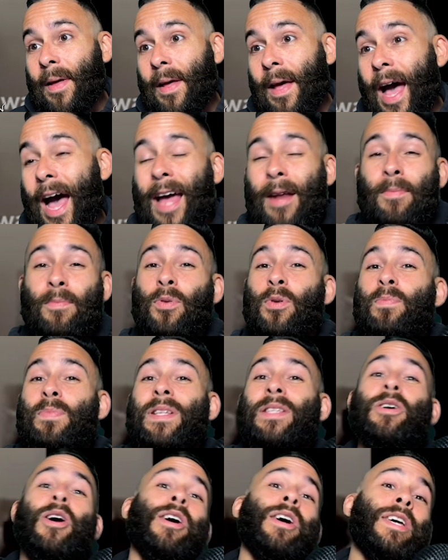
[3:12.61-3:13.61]
I would be
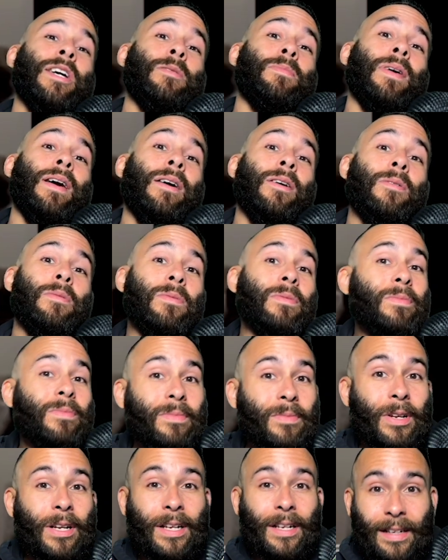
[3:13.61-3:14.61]
talking about
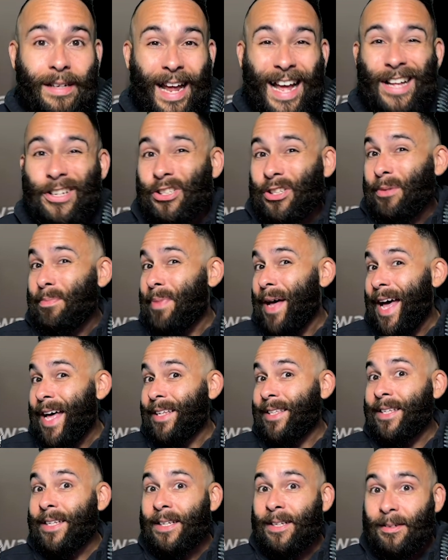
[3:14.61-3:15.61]
but Angela
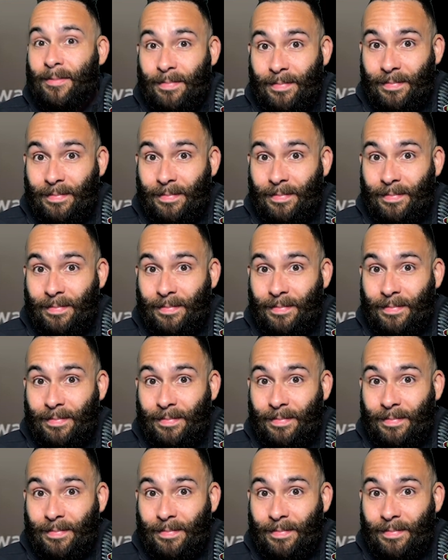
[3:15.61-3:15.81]
Bassett,